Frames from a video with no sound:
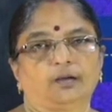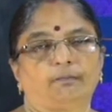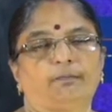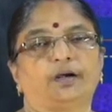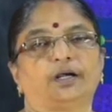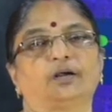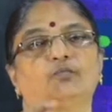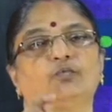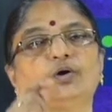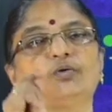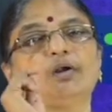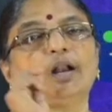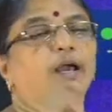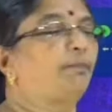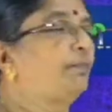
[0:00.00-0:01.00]
But what
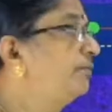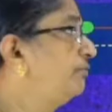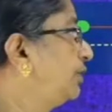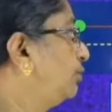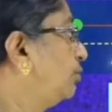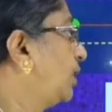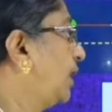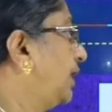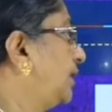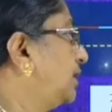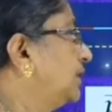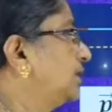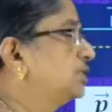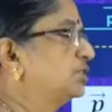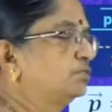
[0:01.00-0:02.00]
will happen when you write
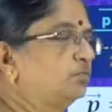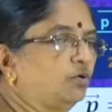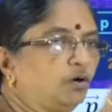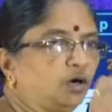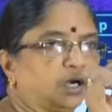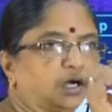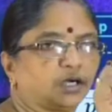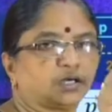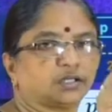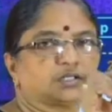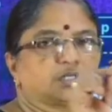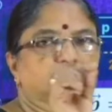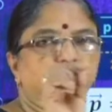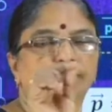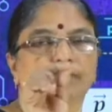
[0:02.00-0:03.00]
small letter
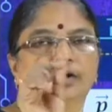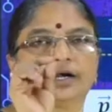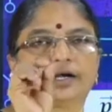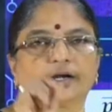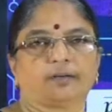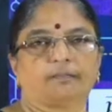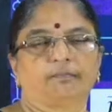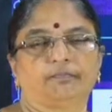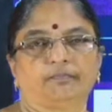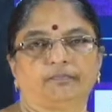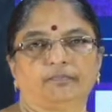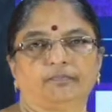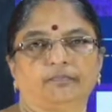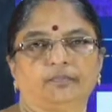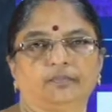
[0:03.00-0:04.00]
c, small letter m?
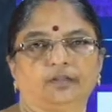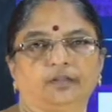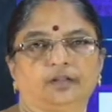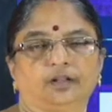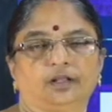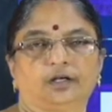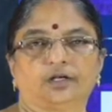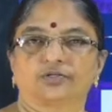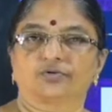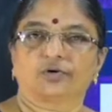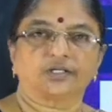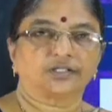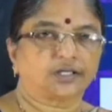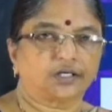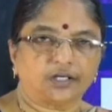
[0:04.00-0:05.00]
It is
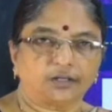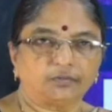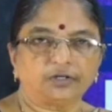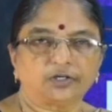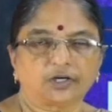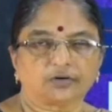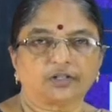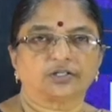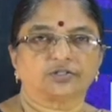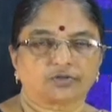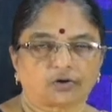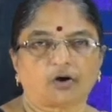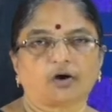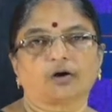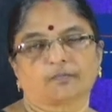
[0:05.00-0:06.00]
only centimeter, that is
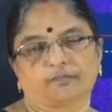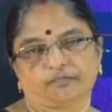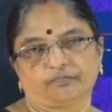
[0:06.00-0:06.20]
wrong.